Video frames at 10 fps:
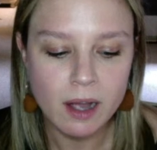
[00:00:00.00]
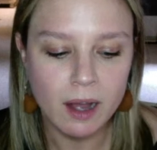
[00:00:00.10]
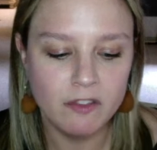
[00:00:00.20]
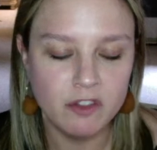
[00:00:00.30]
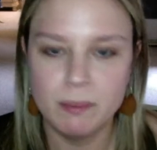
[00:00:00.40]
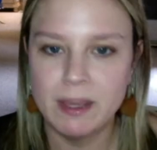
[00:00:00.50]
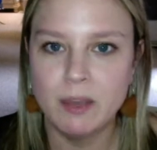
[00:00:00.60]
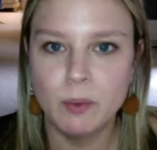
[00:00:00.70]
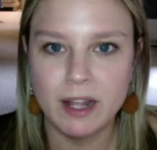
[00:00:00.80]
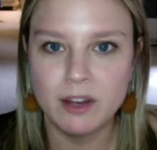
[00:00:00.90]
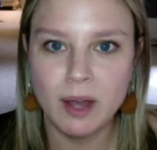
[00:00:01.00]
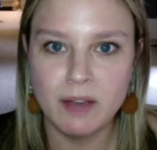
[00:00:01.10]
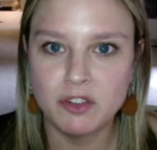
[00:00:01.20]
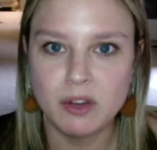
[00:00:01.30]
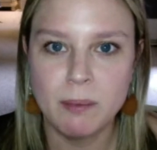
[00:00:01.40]
For me, when I don't have a
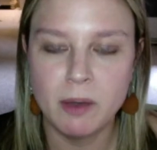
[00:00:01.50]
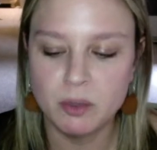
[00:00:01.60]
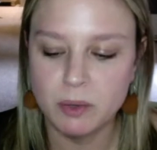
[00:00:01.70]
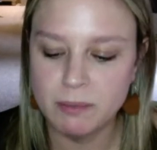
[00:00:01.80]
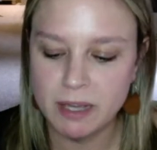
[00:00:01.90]
tripod with me,